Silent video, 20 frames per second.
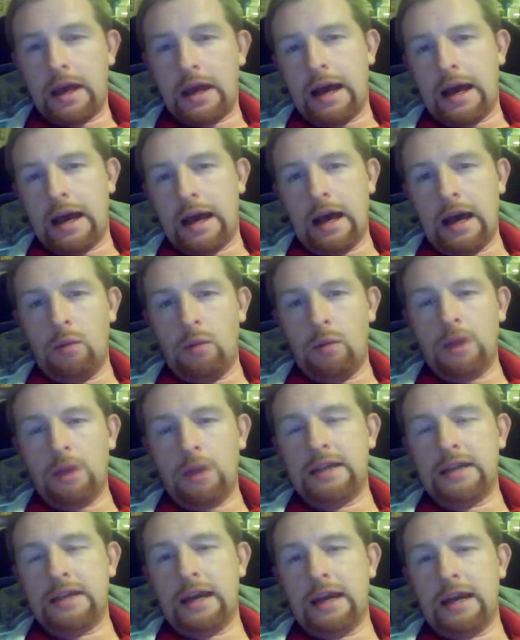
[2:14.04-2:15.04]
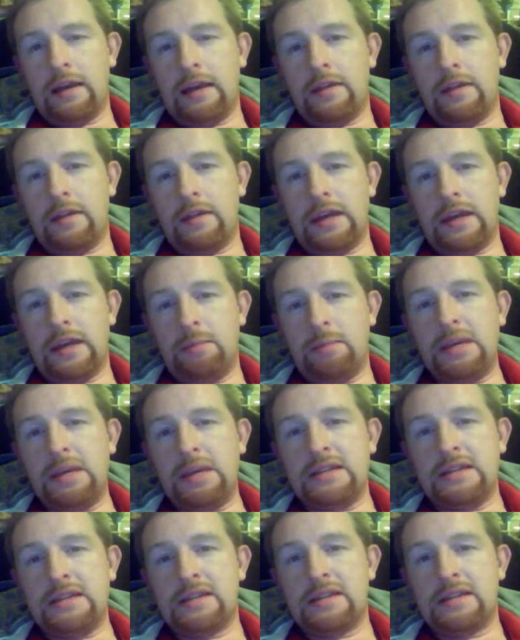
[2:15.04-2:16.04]
And one day, the
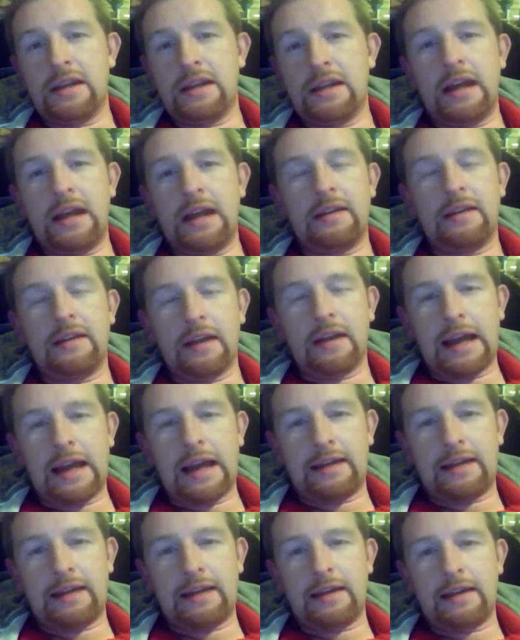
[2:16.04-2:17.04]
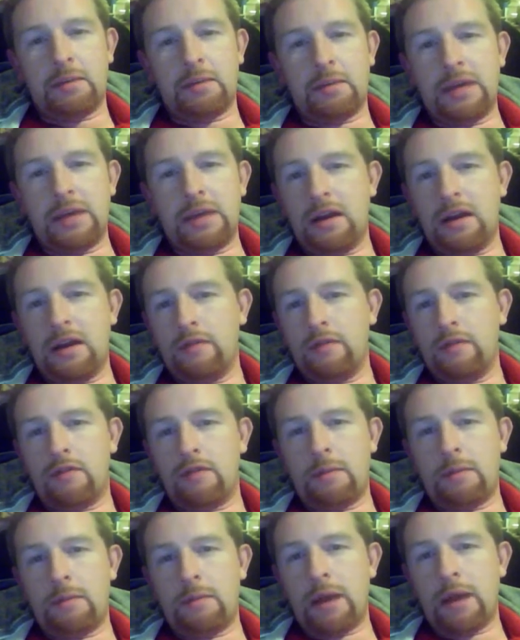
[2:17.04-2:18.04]
Beast, an intergalactic being of
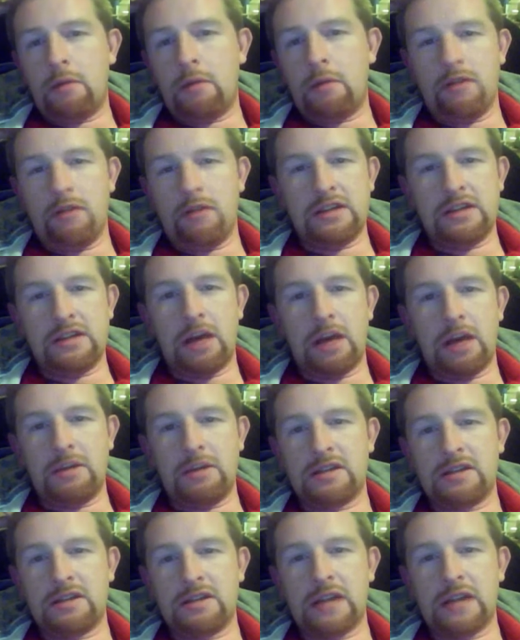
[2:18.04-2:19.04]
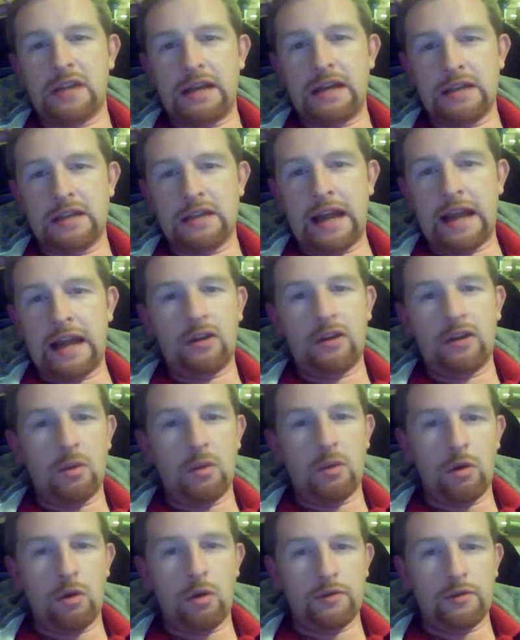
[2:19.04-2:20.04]
great power, and his army of slayers land on the
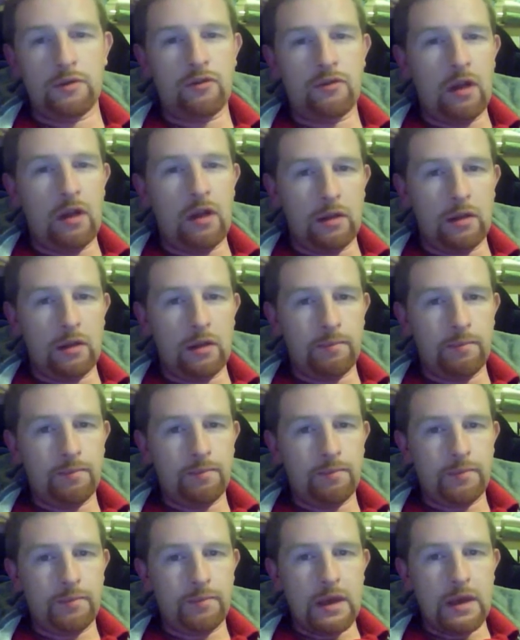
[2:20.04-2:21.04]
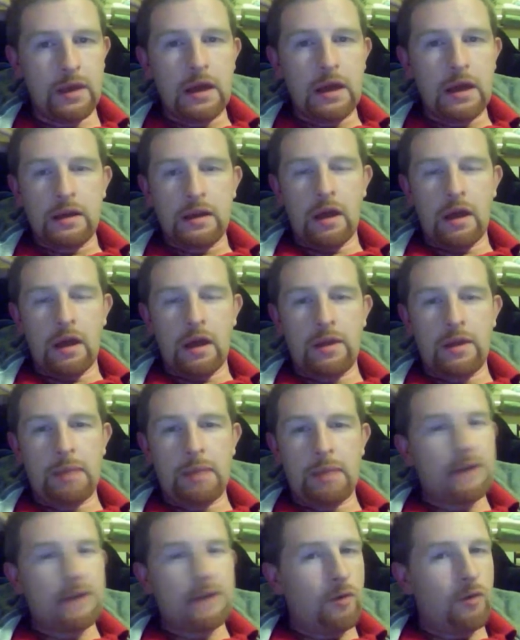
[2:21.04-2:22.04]
world of Krull. Now, the
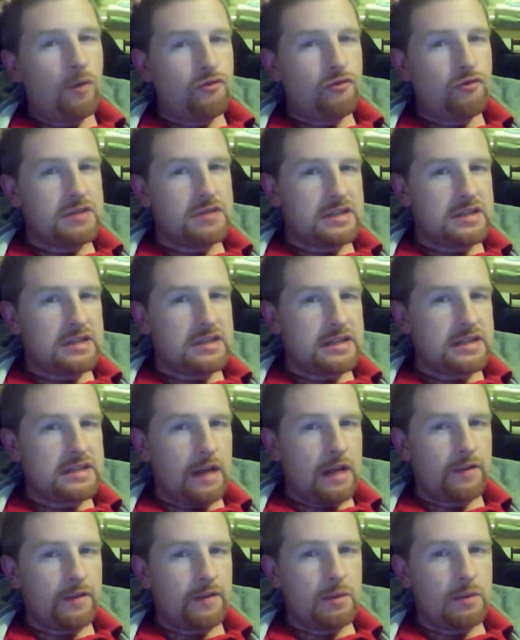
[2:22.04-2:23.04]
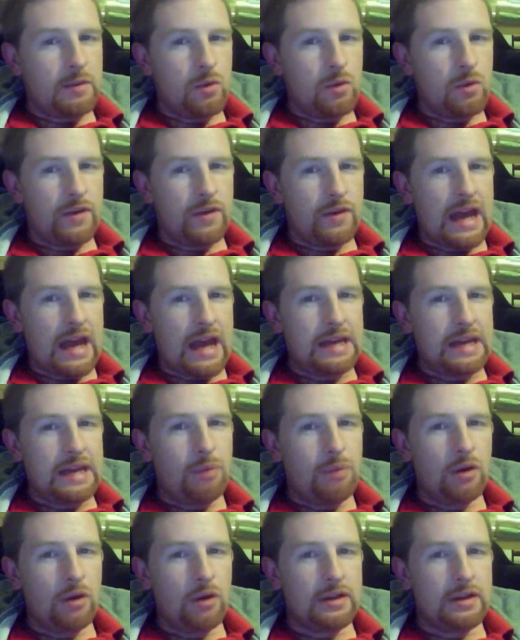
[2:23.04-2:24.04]
Black Fortress itself can move at any
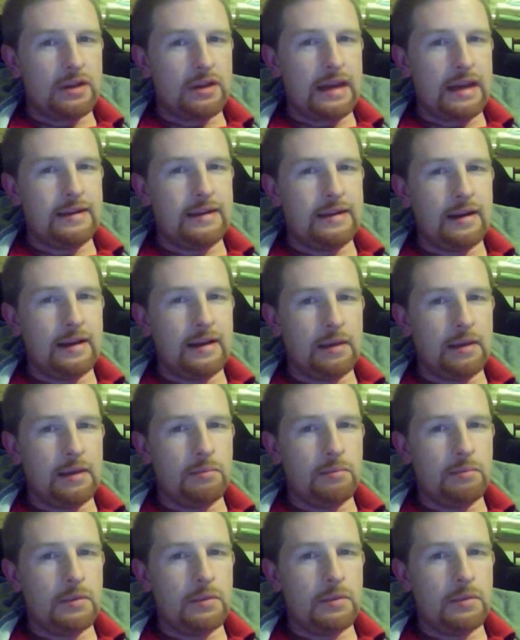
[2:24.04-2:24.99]
point at any time